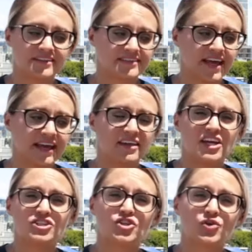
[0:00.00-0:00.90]
design
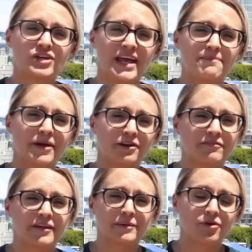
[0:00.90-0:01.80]
to create better
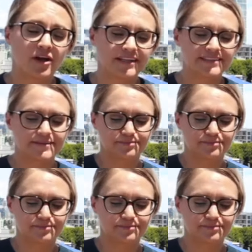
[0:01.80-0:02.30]
fitting products.